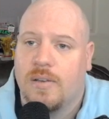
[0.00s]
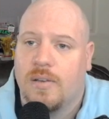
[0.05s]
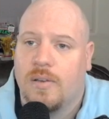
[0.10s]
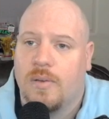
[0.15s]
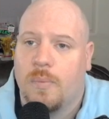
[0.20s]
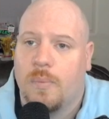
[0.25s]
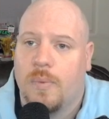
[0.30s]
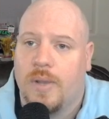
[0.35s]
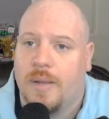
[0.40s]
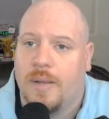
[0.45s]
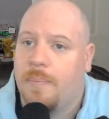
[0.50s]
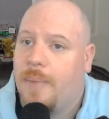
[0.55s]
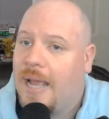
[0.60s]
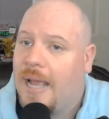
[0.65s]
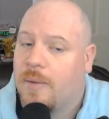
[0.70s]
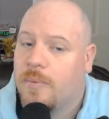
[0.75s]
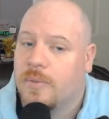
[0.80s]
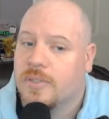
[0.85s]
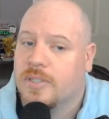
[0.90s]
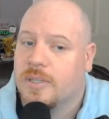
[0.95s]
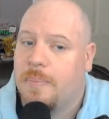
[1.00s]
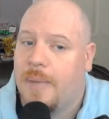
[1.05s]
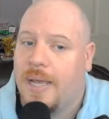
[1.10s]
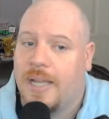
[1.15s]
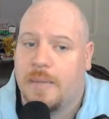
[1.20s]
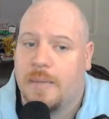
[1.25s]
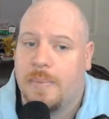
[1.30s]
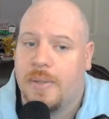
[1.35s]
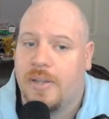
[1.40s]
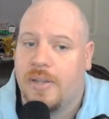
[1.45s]
where backwards
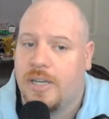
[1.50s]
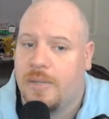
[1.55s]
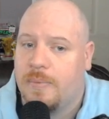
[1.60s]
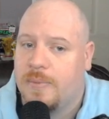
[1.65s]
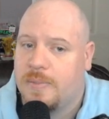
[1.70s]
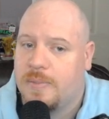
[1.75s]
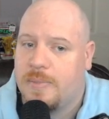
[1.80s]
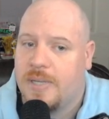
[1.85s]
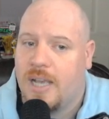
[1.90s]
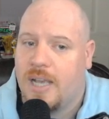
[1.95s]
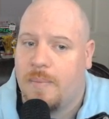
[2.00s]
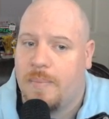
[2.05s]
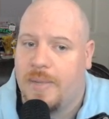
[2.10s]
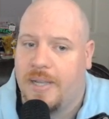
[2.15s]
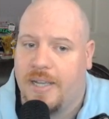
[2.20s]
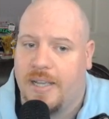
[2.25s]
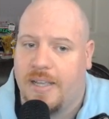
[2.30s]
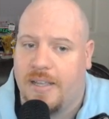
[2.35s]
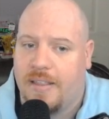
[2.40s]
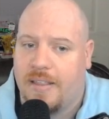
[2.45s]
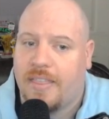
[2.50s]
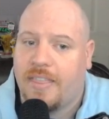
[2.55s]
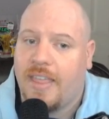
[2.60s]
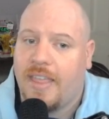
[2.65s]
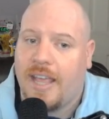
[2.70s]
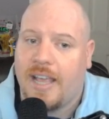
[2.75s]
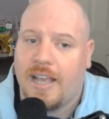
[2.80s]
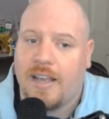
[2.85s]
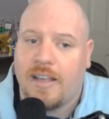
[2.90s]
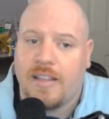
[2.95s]
compatibility was becoming a
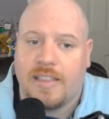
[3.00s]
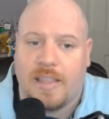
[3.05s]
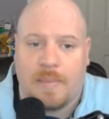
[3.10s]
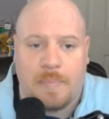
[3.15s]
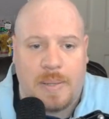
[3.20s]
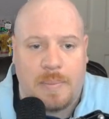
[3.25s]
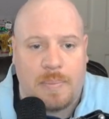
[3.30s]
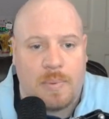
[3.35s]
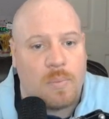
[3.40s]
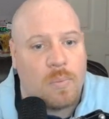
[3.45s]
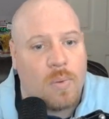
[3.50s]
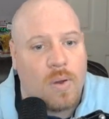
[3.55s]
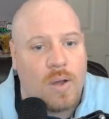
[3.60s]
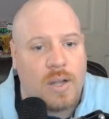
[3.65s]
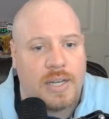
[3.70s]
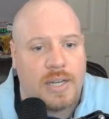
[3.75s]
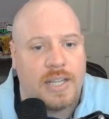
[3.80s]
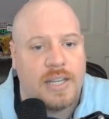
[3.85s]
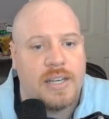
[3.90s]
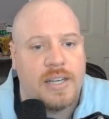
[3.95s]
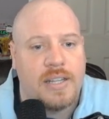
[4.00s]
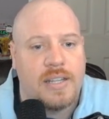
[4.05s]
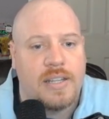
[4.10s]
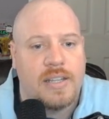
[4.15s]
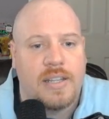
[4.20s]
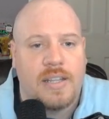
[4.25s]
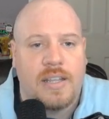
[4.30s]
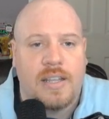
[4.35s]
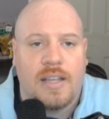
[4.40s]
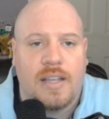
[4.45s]
thing that people wanted,
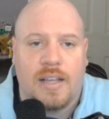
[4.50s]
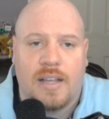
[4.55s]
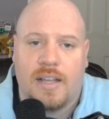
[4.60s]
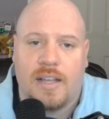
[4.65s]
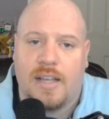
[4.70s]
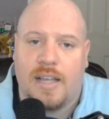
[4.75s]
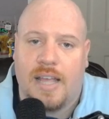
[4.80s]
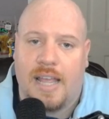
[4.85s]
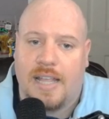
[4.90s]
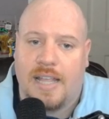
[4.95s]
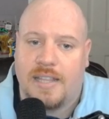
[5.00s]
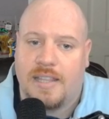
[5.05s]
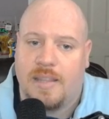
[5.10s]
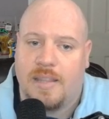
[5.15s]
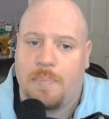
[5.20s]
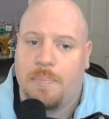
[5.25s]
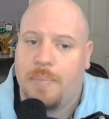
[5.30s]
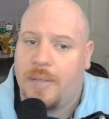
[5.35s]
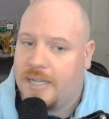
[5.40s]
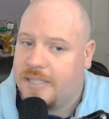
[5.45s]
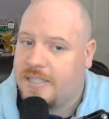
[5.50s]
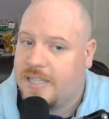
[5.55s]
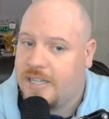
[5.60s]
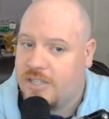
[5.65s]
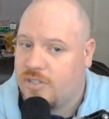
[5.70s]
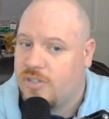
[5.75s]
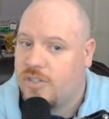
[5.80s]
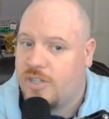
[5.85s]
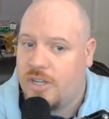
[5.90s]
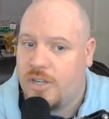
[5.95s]
and the
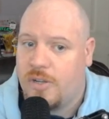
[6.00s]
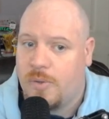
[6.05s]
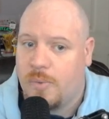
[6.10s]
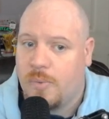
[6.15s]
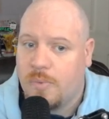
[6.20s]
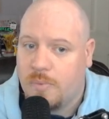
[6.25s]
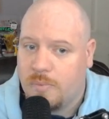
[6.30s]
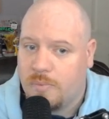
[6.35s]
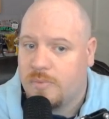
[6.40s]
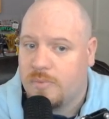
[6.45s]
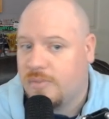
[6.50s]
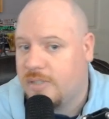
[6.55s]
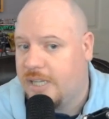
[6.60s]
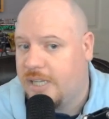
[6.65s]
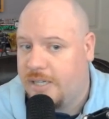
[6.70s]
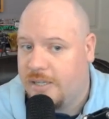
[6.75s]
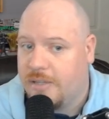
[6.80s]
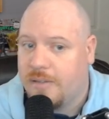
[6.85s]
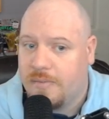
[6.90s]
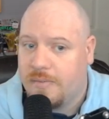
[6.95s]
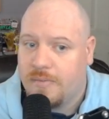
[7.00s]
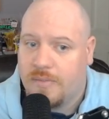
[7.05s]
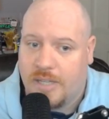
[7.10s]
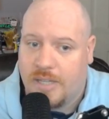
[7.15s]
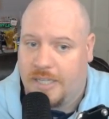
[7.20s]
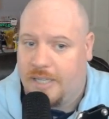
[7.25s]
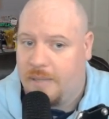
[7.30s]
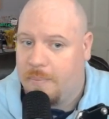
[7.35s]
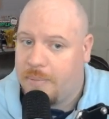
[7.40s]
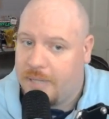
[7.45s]
PlayStation 2 did it.
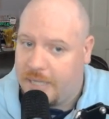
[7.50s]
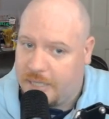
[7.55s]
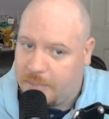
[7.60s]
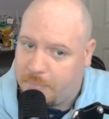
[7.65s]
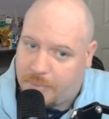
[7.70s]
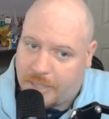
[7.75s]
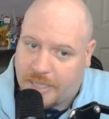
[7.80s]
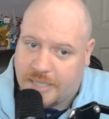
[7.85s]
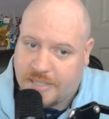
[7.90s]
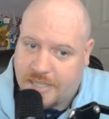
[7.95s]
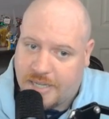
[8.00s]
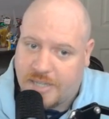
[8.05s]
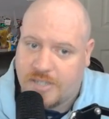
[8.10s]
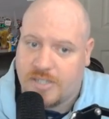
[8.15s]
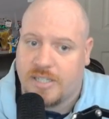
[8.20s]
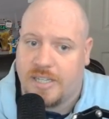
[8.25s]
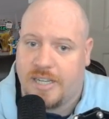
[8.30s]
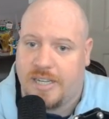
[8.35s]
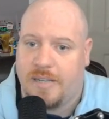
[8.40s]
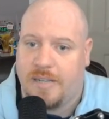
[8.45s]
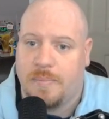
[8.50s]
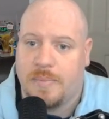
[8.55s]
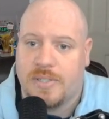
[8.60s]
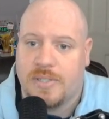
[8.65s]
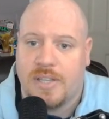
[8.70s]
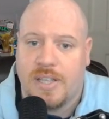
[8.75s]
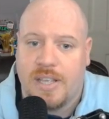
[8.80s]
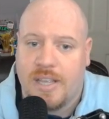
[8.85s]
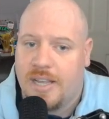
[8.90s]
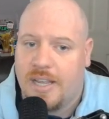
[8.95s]
Like it played PlayStation
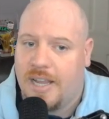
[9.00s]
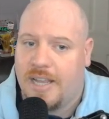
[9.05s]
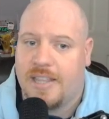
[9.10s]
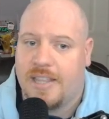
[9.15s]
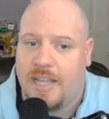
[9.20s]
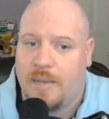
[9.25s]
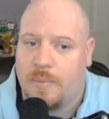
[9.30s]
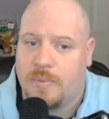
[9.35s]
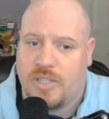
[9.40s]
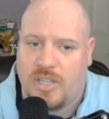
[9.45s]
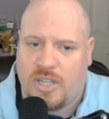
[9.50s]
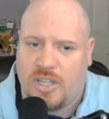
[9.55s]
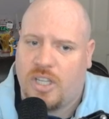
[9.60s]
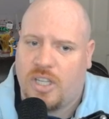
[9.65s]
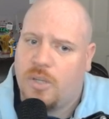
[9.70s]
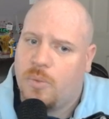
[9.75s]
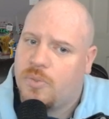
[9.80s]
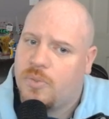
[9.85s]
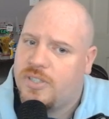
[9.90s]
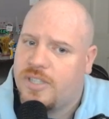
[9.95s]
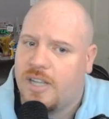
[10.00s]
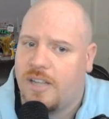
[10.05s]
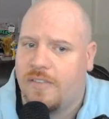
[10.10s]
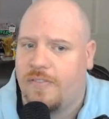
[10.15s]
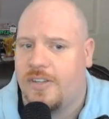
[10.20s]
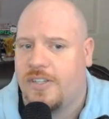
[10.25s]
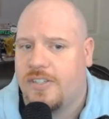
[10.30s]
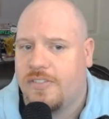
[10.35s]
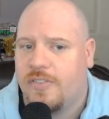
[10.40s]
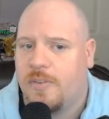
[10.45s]
games, and that was a huge sell
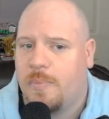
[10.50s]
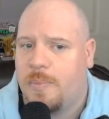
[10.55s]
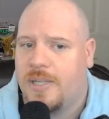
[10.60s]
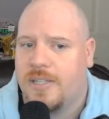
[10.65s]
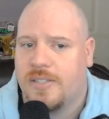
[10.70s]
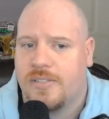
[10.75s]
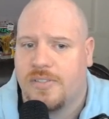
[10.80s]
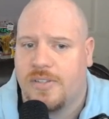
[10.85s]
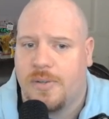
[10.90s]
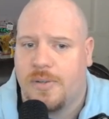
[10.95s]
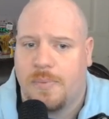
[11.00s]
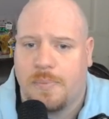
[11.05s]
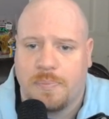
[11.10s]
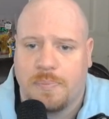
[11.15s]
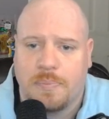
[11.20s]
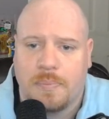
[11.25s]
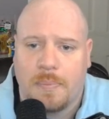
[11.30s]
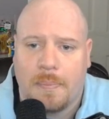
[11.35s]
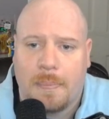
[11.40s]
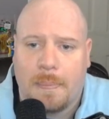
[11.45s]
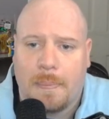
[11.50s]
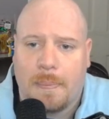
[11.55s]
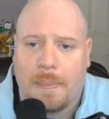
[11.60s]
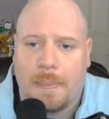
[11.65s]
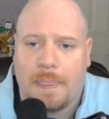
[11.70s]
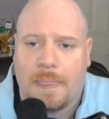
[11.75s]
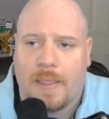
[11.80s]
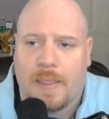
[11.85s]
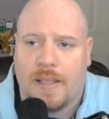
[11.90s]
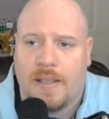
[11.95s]
feature for the PS2.
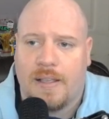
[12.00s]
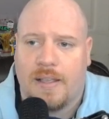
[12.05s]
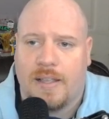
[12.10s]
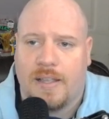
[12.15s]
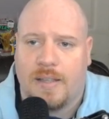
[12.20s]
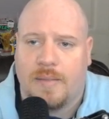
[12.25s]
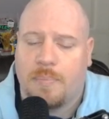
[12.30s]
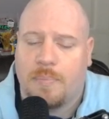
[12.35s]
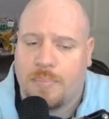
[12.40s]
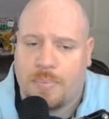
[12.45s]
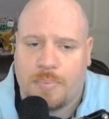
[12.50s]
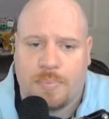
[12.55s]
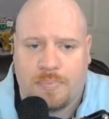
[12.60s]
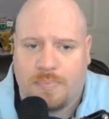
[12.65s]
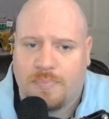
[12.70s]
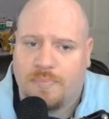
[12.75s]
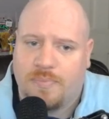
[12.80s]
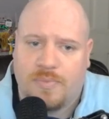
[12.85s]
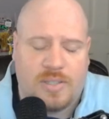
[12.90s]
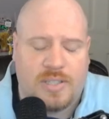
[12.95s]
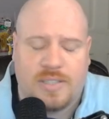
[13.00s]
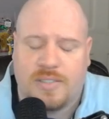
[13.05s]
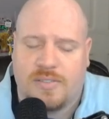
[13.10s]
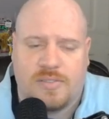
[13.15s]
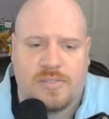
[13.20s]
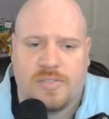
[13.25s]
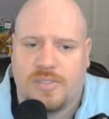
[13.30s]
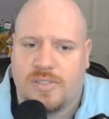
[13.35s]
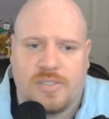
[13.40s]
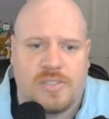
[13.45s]
Uh,
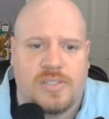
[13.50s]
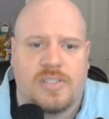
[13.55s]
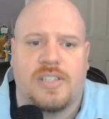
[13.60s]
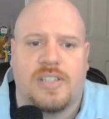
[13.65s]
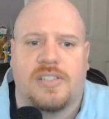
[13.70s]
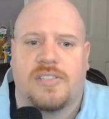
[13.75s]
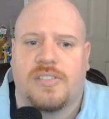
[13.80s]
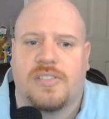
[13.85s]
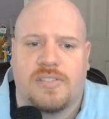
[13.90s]
just